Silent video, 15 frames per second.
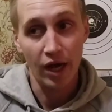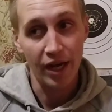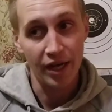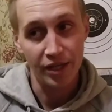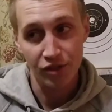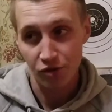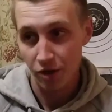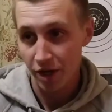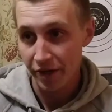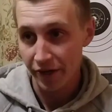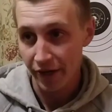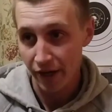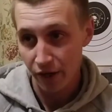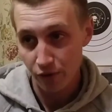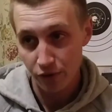I tried it
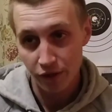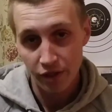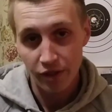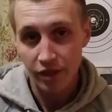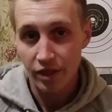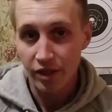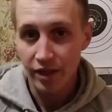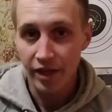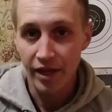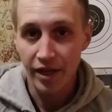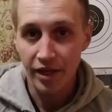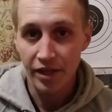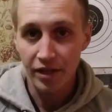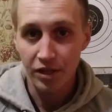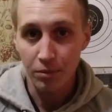out,
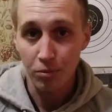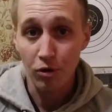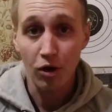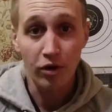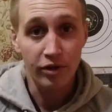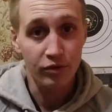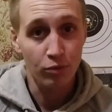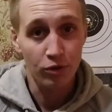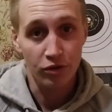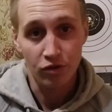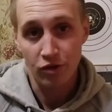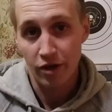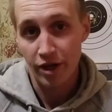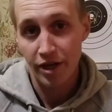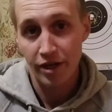and the product worked
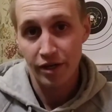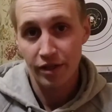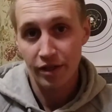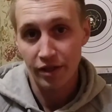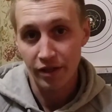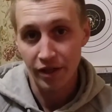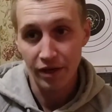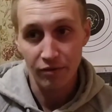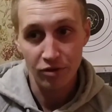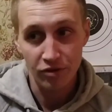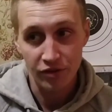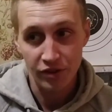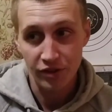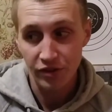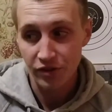great, and ever
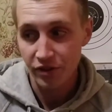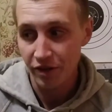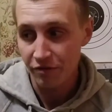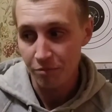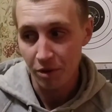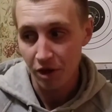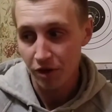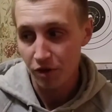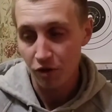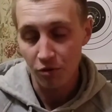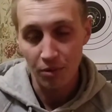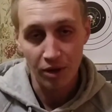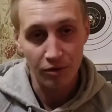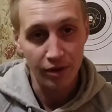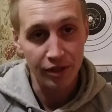since I've bought all
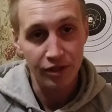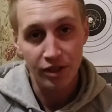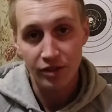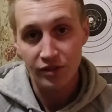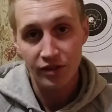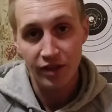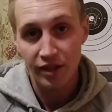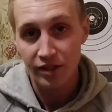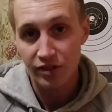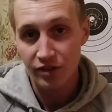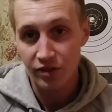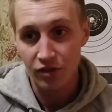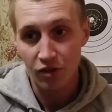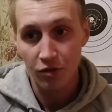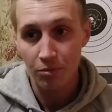my red dot sights
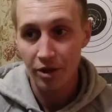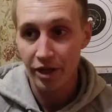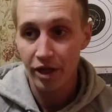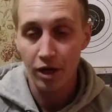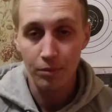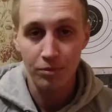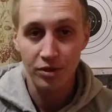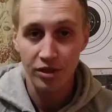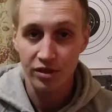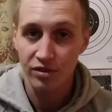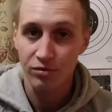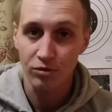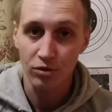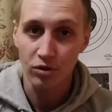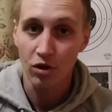and all my optics
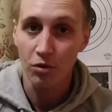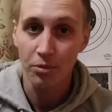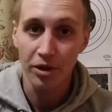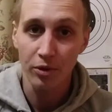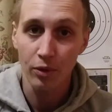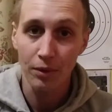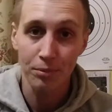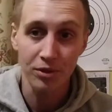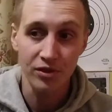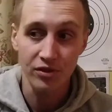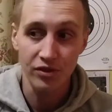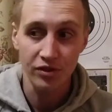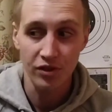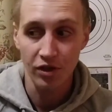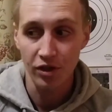for all my
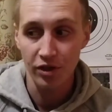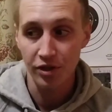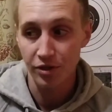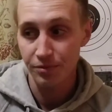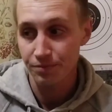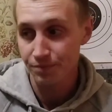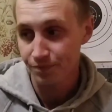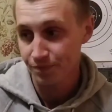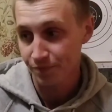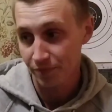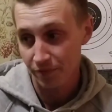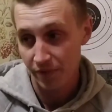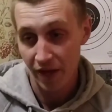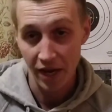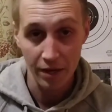weapons on
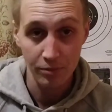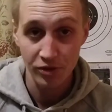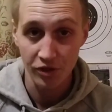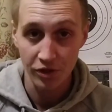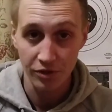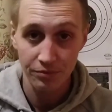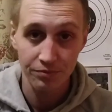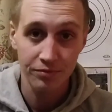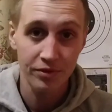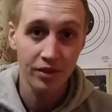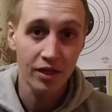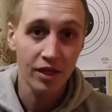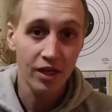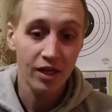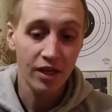Amazon,
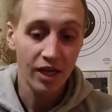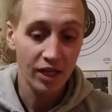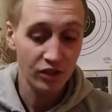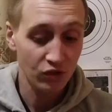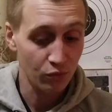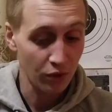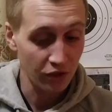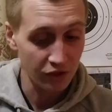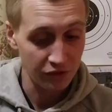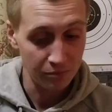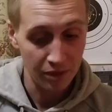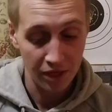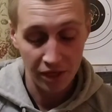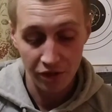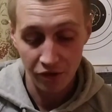as well as
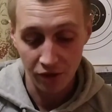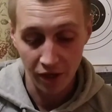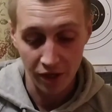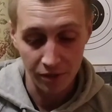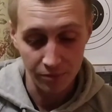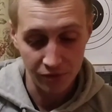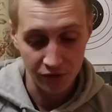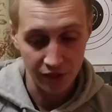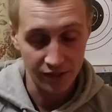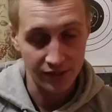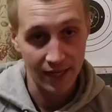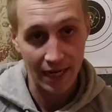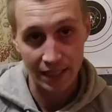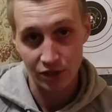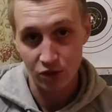many other items like
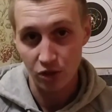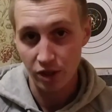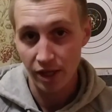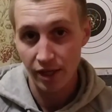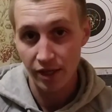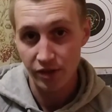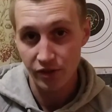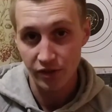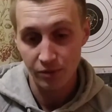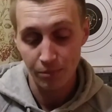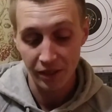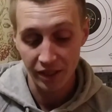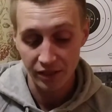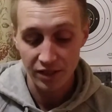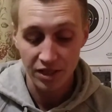tactical lights,
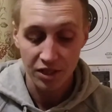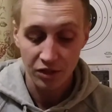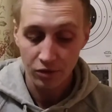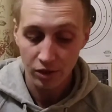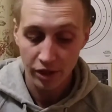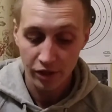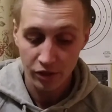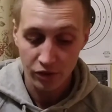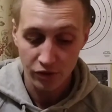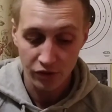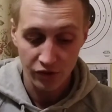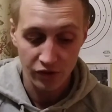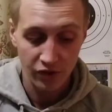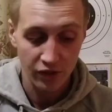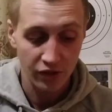Picatinny
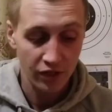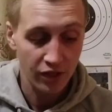rails,